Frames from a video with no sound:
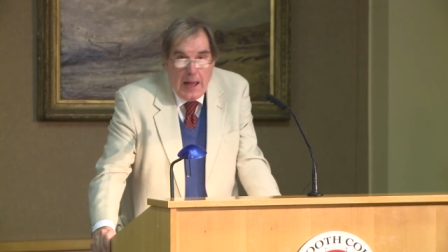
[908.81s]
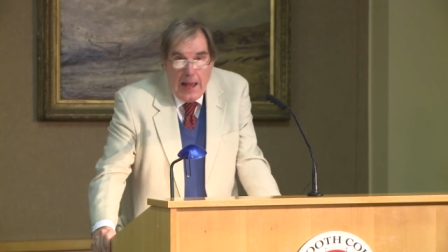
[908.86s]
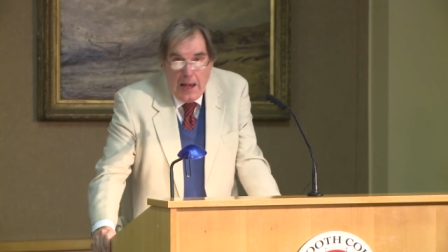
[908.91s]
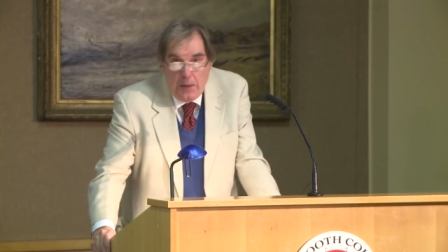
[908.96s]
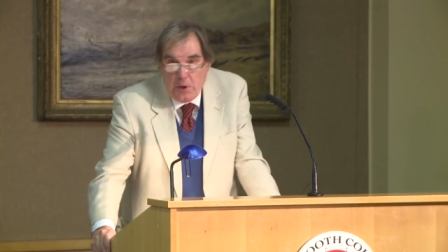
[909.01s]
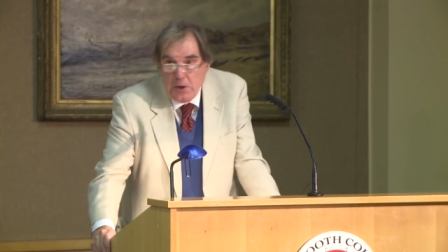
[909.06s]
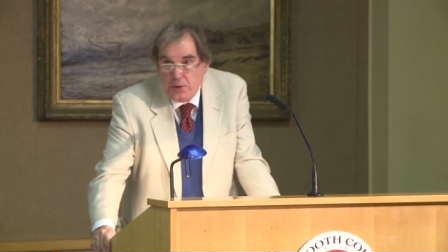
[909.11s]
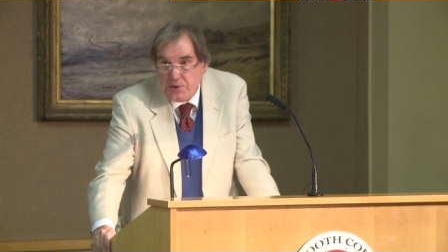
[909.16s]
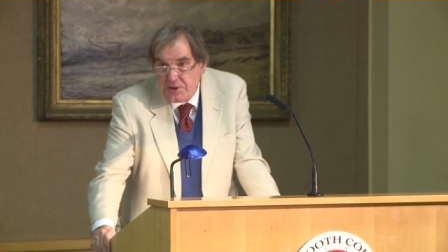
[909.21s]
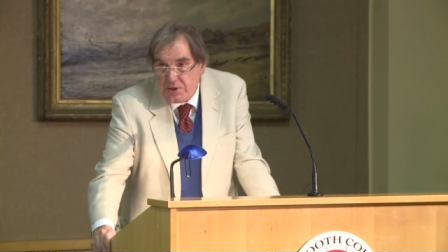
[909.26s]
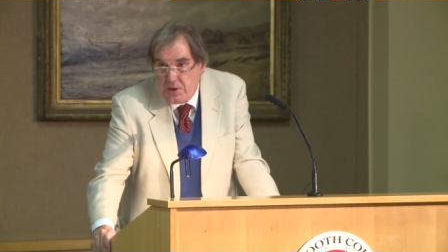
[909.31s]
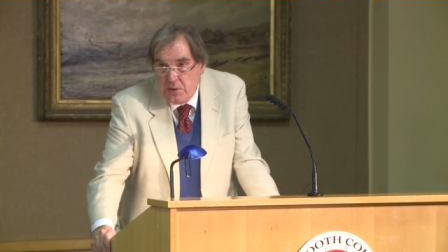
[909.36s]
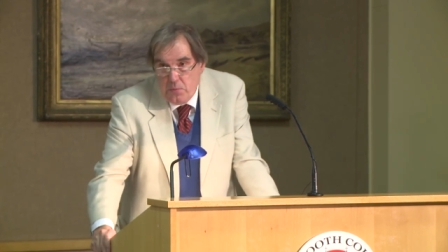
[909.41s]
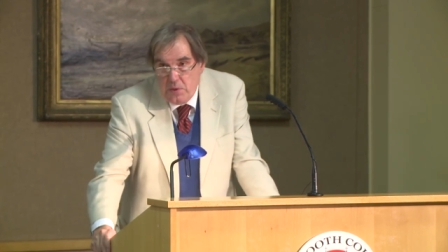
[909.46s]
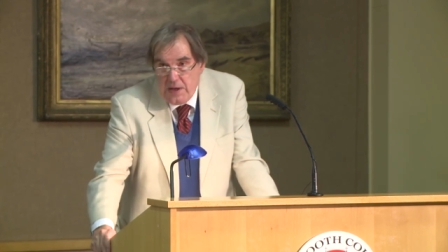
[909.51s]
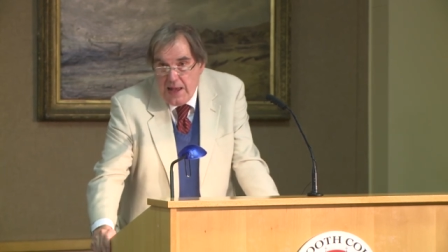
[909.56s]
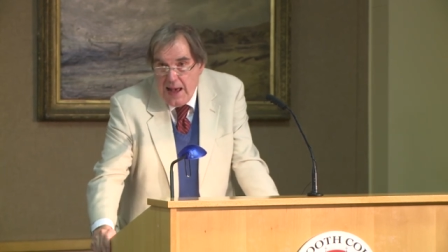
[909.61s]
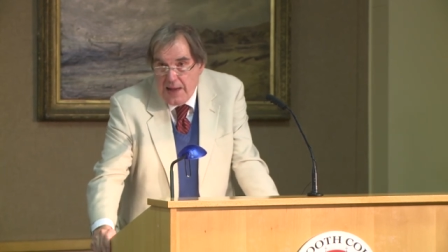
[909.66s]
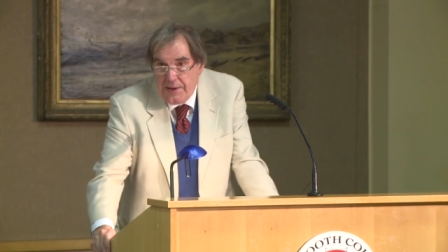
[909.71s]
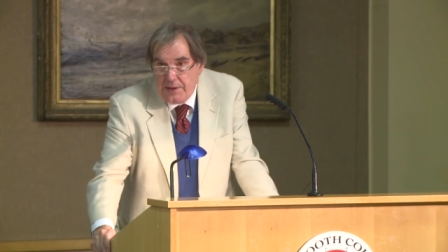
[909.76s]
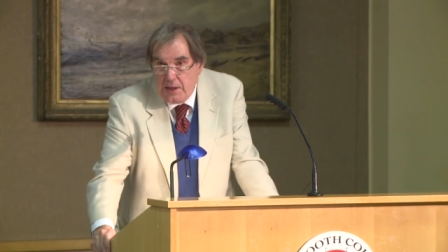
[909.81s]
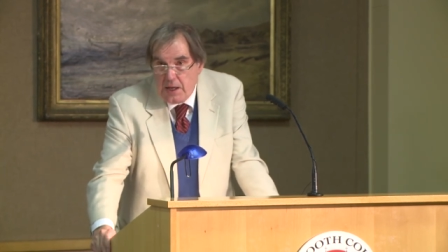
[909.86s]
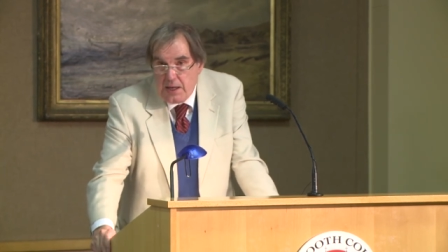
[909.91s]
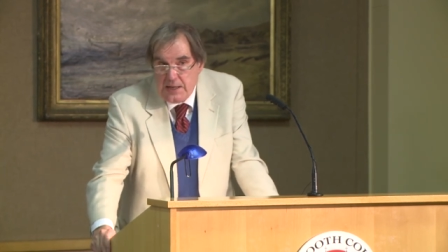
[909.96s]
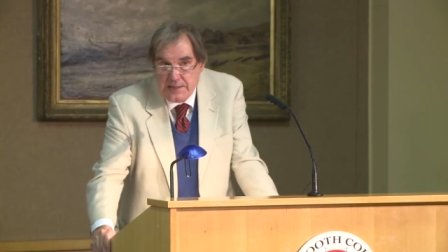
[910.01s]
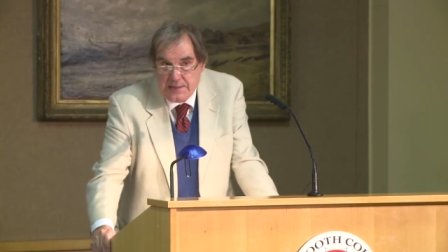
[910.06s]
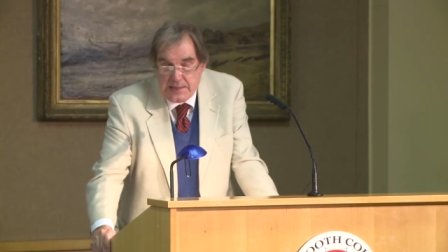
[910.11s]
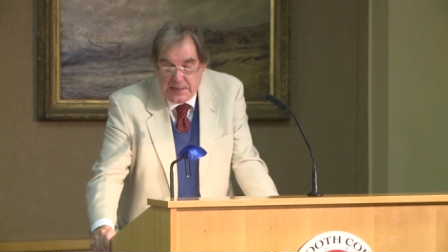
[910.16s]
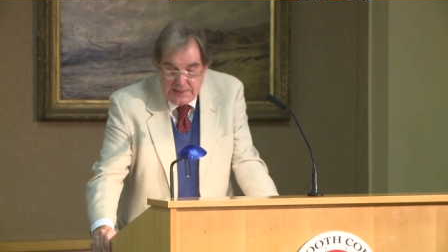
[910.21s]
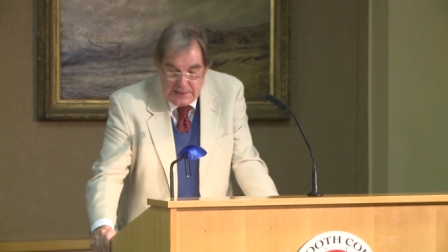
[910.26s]
how else can we
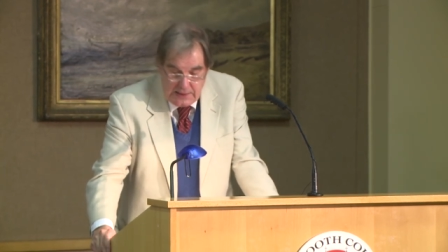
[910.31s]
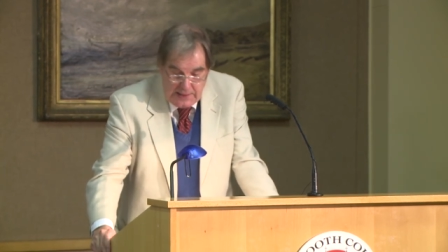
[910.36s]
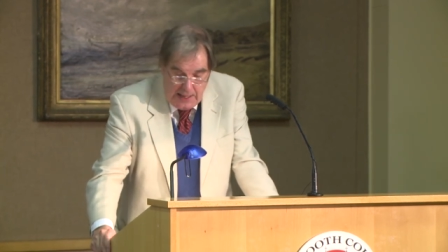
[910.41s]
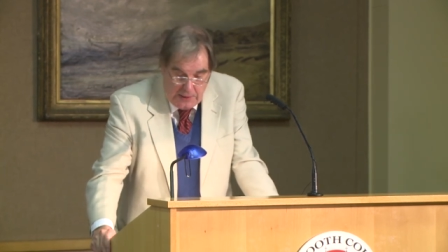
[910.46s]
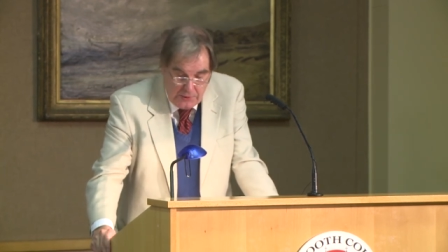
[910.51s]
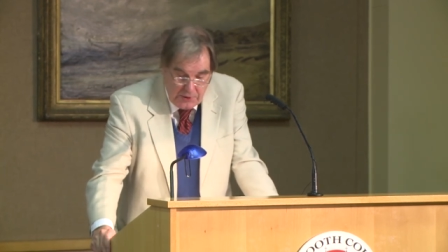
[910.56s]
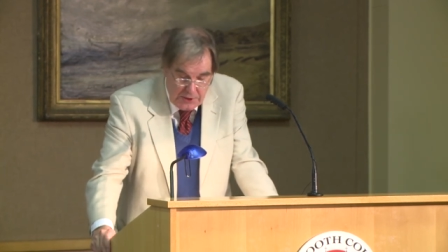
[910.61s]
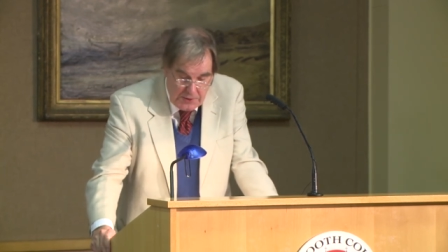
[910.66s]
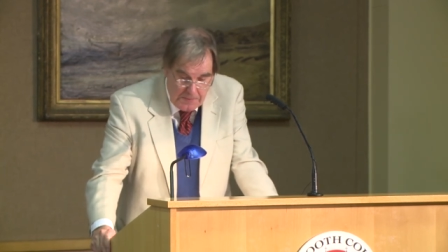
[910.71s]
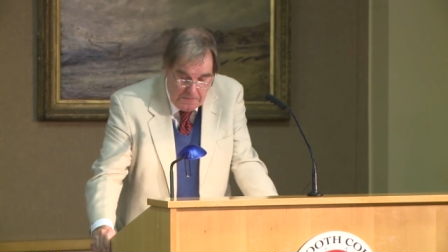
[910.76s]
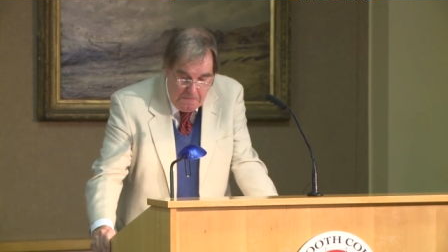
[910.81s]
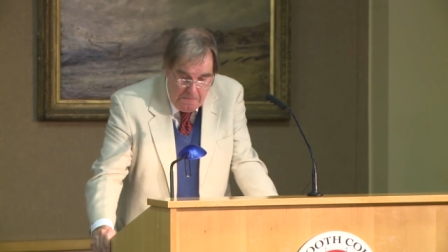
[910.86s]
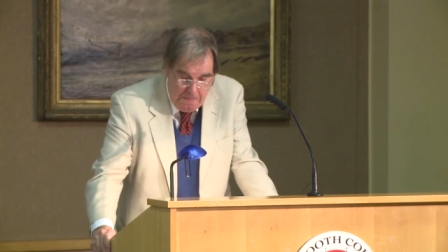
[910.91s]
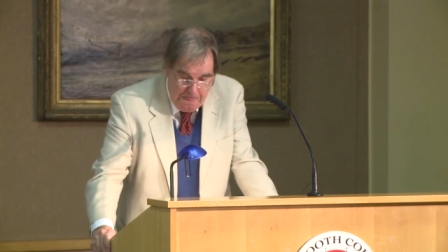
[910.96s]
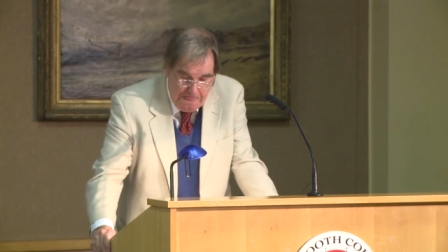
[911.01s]
analyse these accounts?